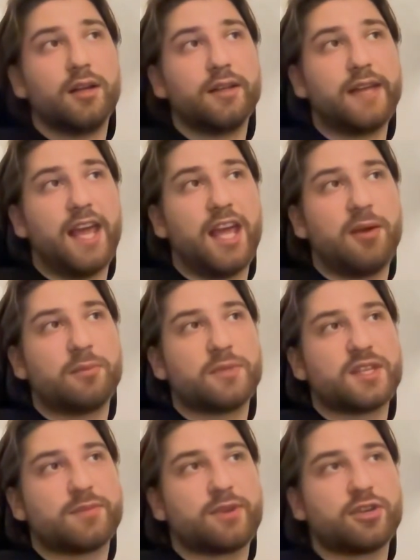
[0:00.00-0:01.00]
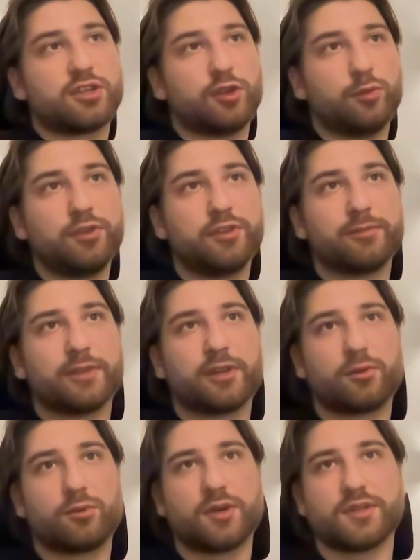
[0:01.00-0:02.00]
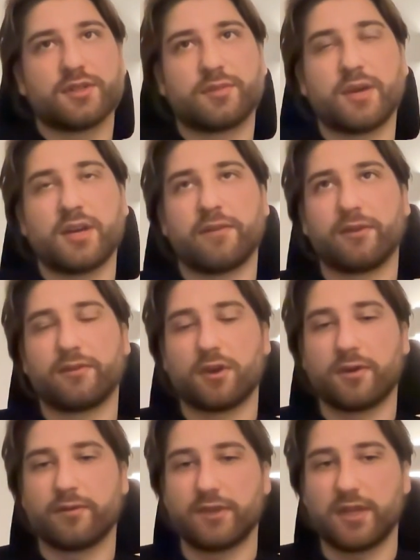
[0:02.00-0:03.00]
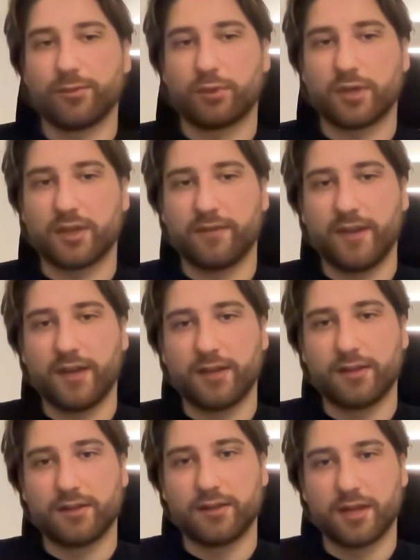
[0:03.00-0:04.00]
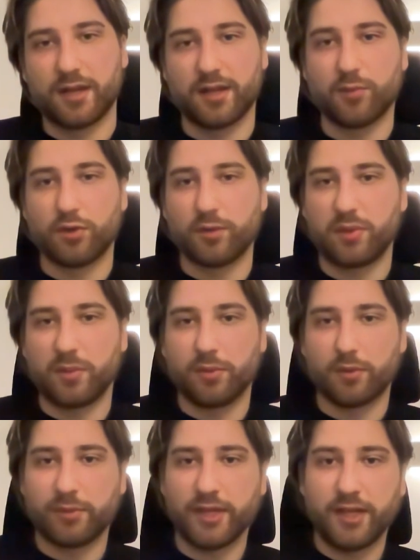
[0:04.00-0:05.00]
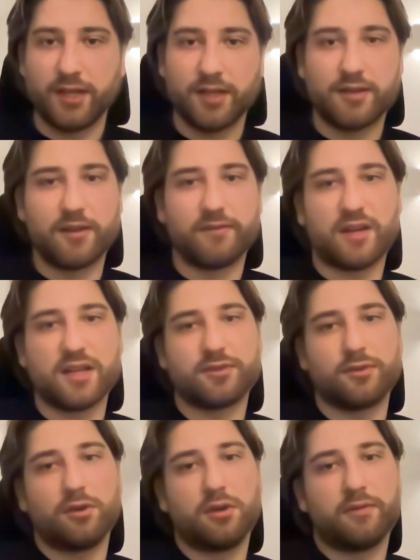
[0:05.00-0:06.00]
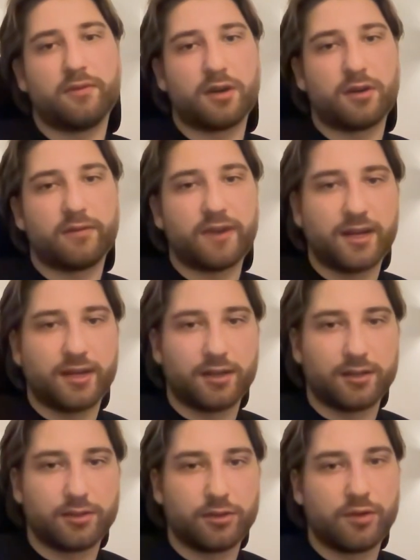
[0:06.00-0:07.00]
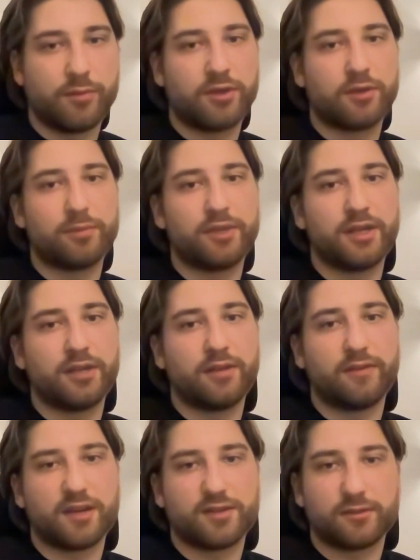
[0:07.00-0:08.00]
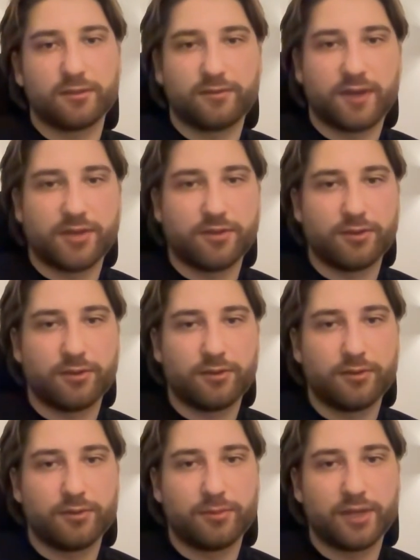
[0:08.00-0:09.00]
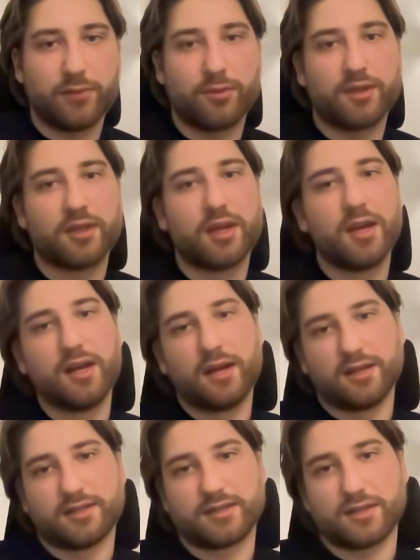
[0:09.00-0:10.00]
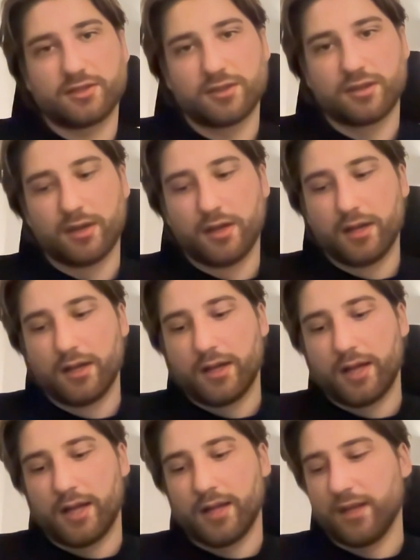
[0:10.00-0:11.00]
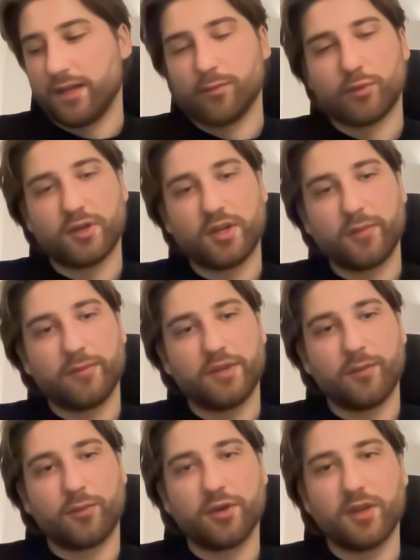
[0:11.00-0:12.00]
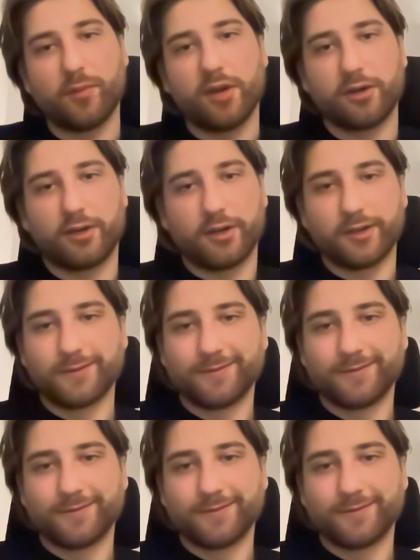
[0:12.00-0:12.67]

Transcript: games, especially multiplayer ones, benefit of network effect. And the more people are playing it, the faster you're finding a tournament to play in, the faster you find your crew to play with and such. And yeah, the more the merrier.